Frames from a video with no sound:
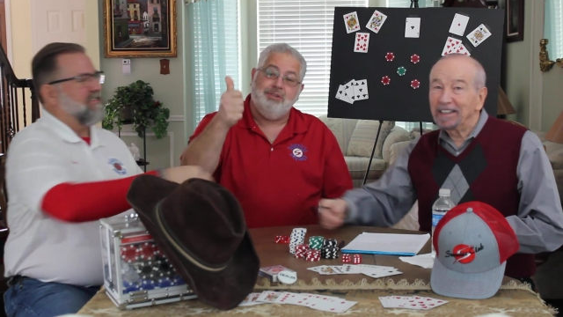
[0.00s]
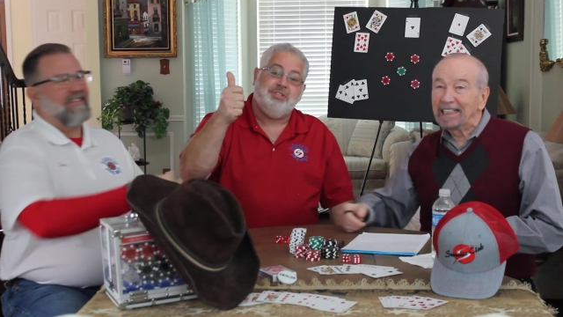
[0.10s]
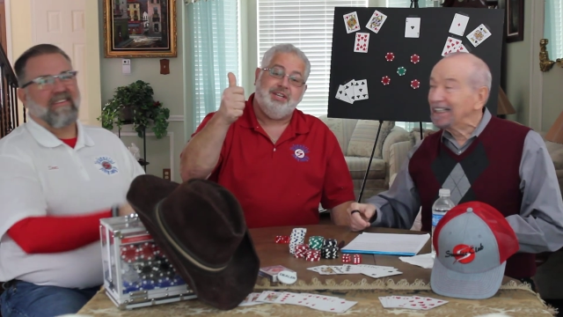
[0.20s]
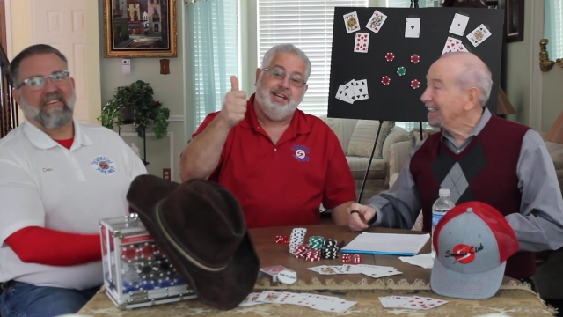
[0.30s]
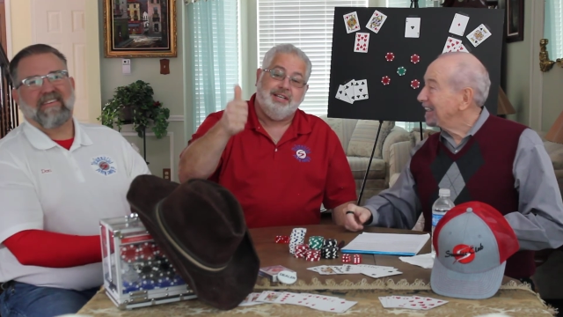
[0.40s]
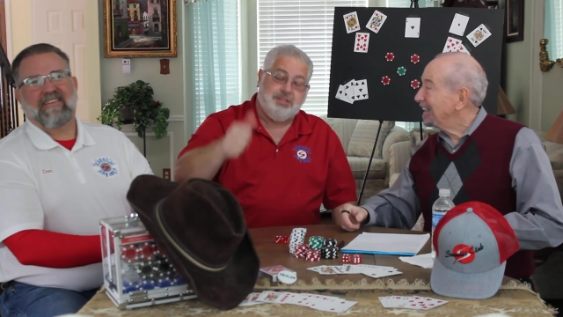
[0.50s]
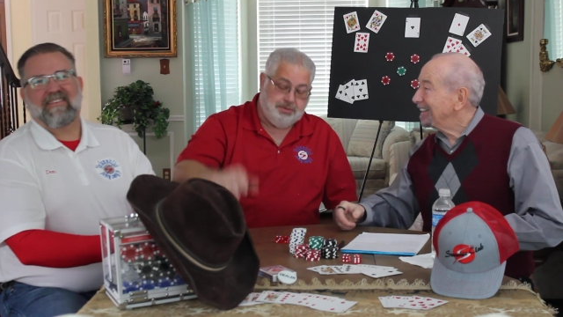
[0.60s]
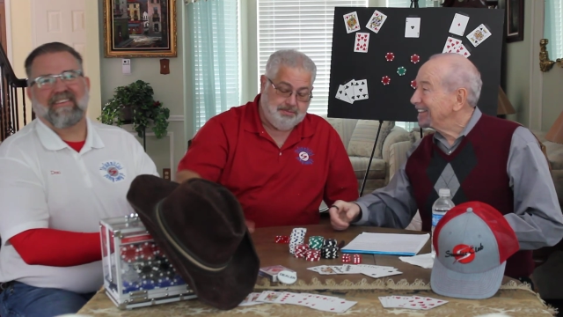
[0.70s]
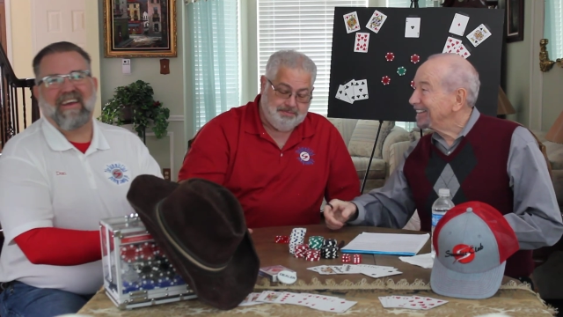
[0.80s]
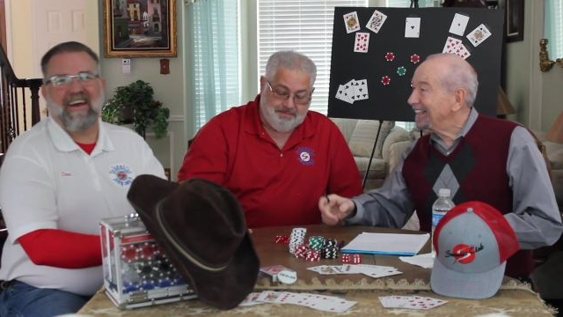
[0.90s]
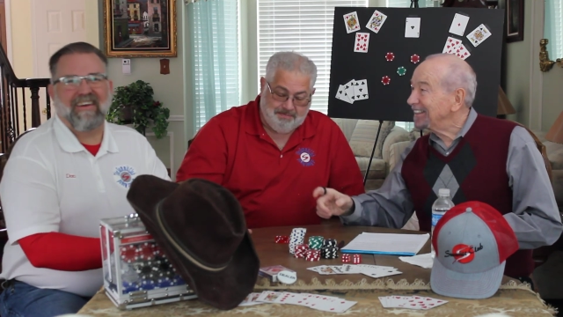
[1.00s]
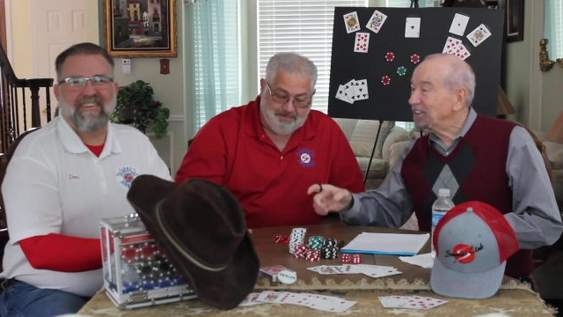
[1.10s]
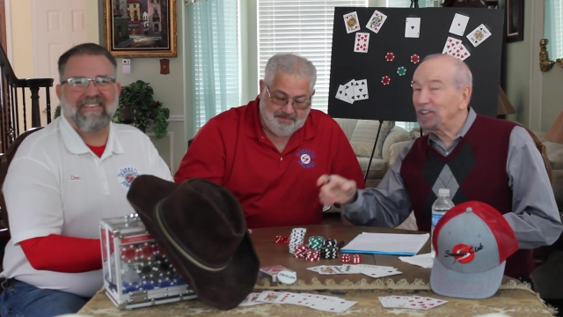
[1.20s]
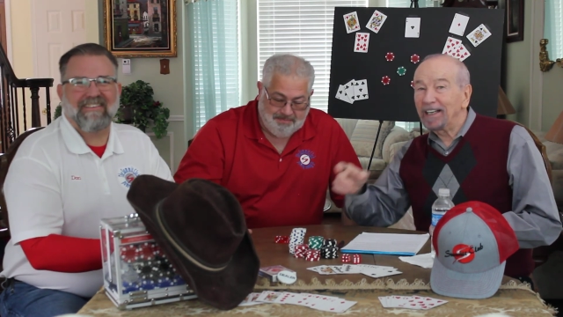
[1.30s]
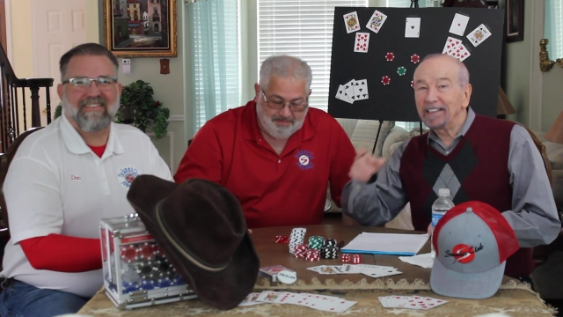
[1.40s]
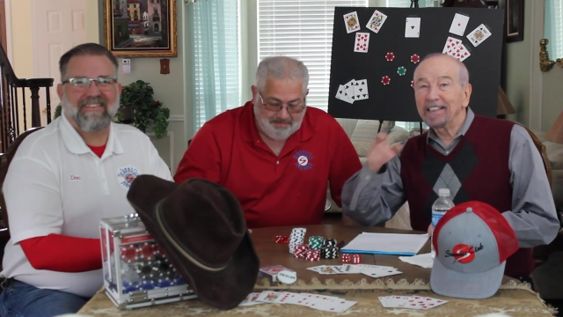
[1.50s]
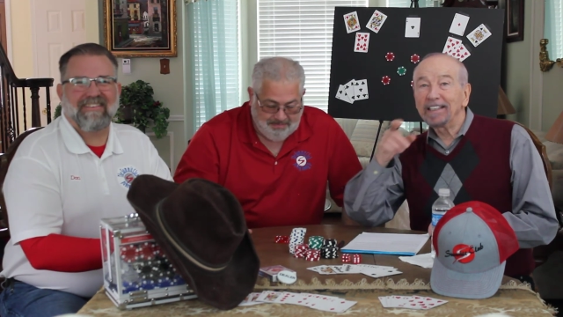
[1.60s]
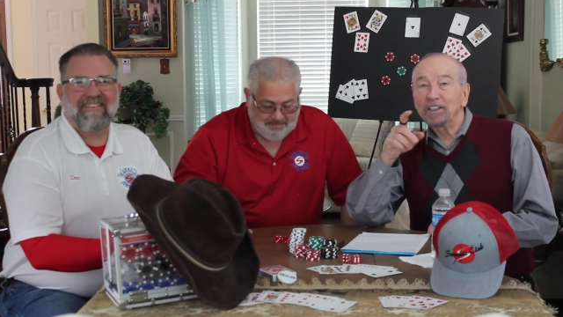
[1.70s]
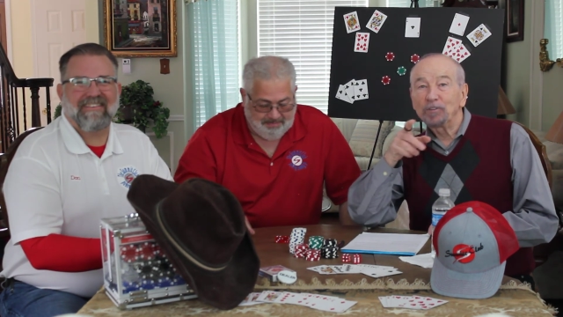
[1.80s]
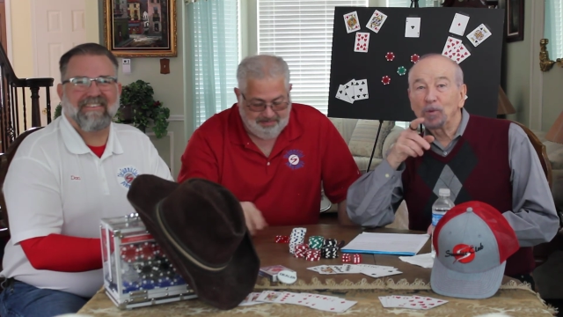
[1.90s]
Speaker 1: and see us. Yeah. Thank you, and
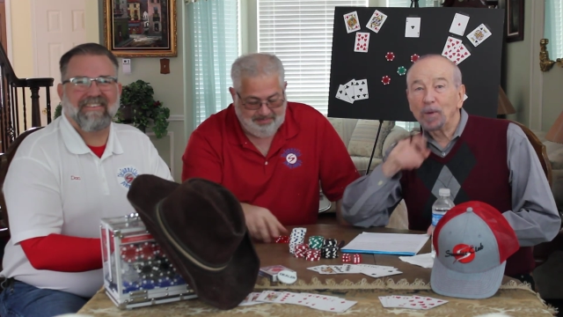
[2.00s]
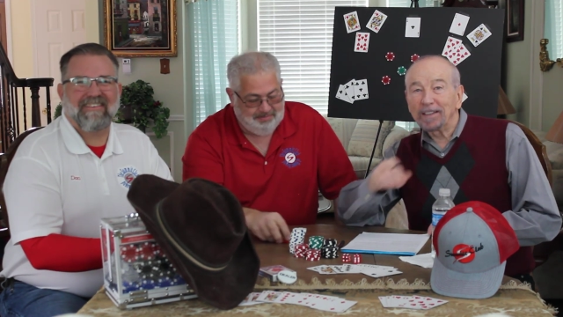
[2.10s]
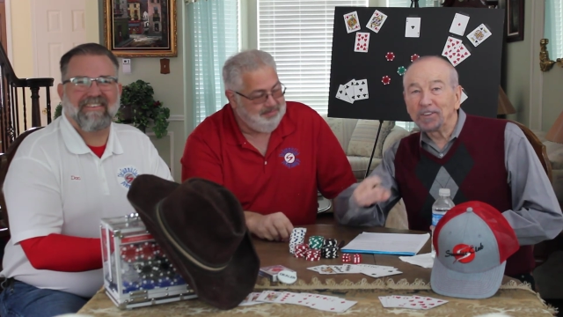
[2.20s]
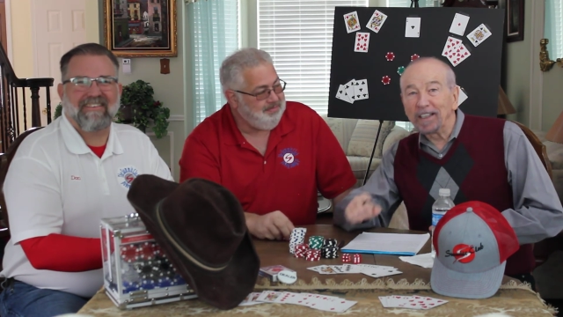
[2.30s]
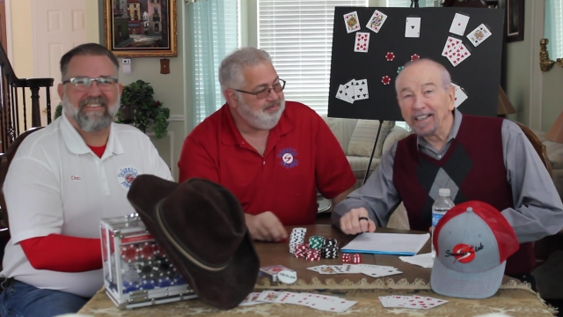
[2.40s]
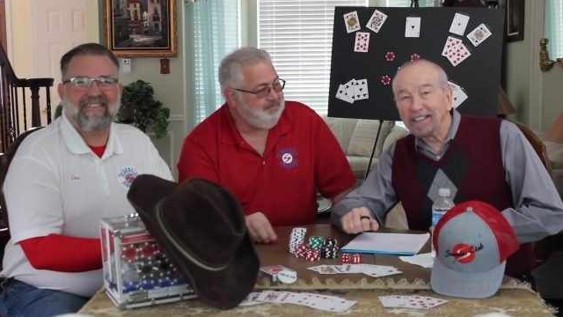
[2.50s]
thank you for watching.